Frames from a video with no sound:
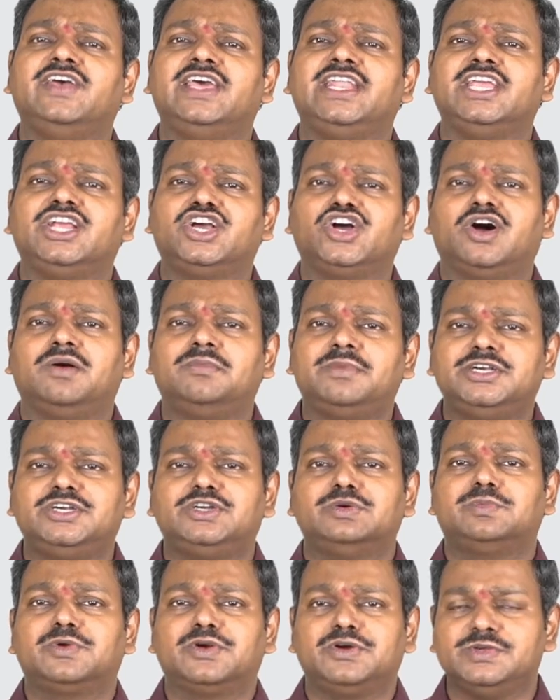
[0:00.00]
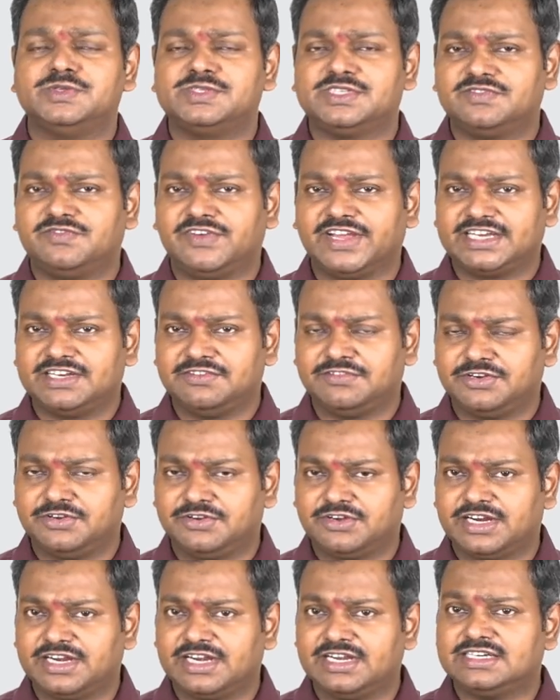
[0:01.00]
very common to produce infective
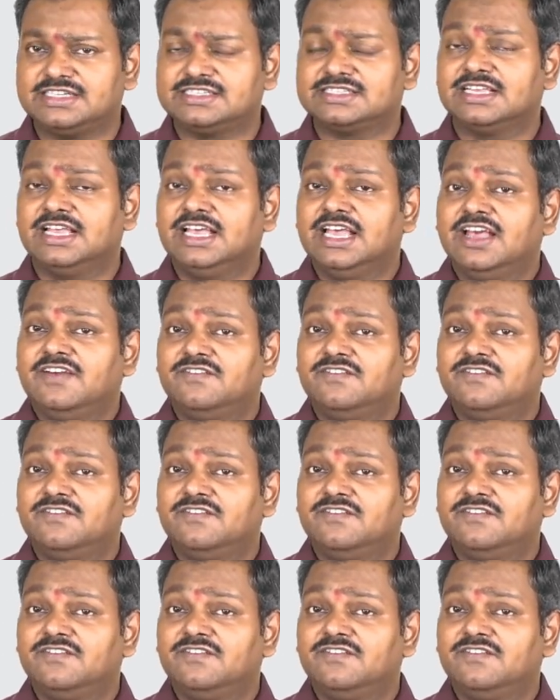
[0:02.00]
endocarditis,